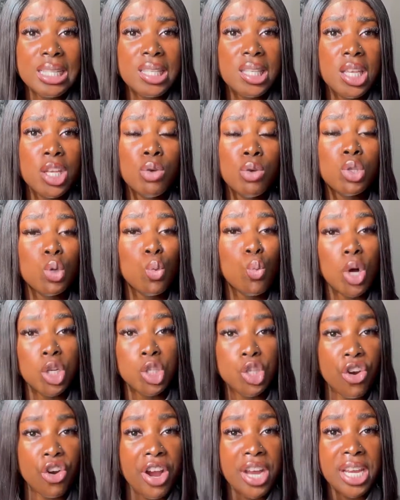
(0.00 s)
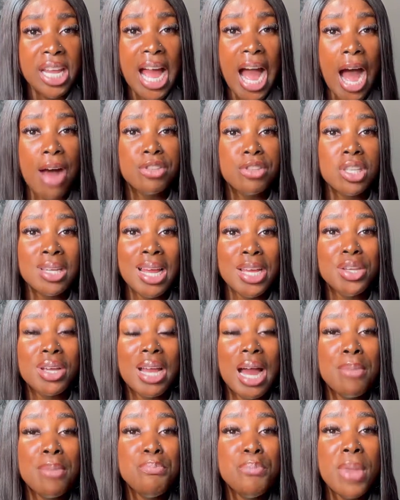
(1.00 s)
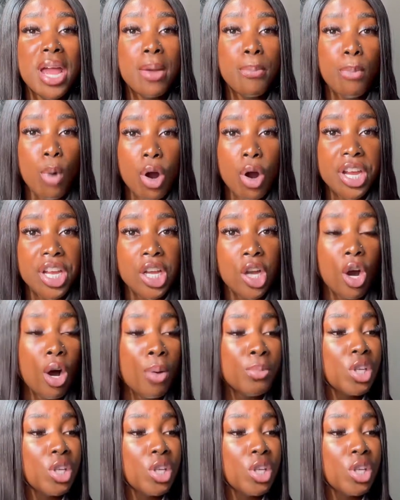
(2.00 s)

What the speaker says: skill to what you already have so that you can make more income,